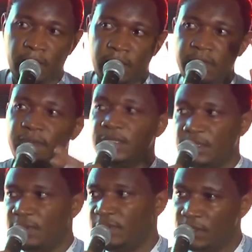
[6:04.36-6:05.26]
The first
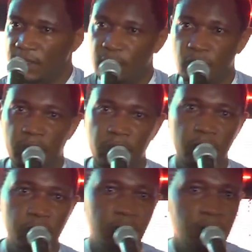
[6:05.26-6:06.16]
service that you can
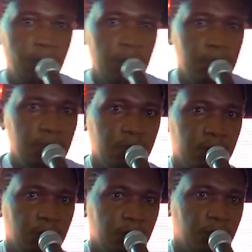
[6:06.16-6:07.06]
use
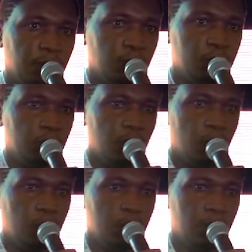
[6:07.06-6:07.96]
is what we
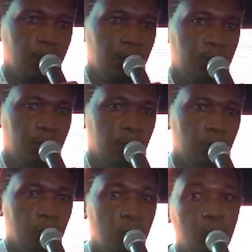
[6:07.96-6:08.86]
call
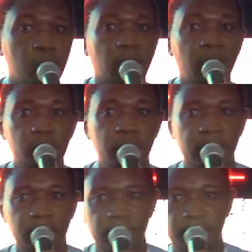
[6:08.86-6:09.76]
Google Cloud Run.